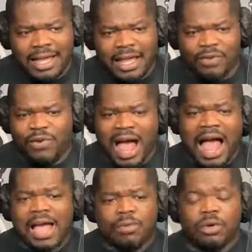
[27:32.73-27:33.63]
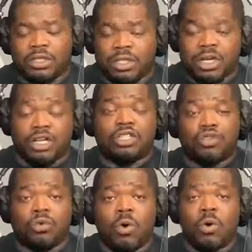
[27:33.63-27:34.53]
If I want to
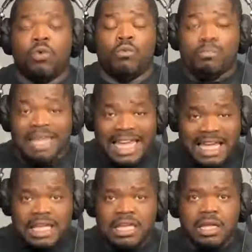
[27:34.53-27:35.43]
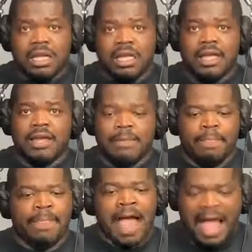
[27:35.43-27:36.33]
control me,
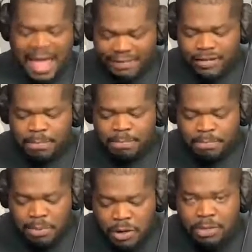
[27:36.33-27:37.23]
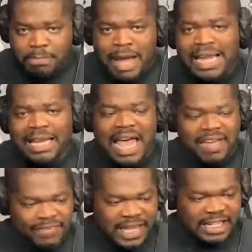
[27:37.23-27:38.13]
I have to put my
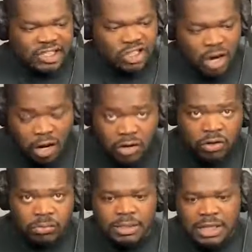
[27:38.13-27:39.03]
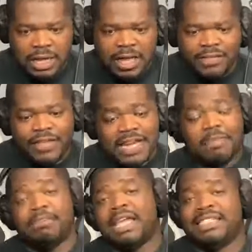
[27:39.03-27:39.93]
life in terms that
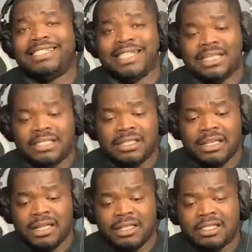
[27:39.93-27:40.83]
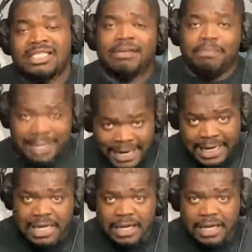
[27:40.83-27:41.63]
it makes sense to me.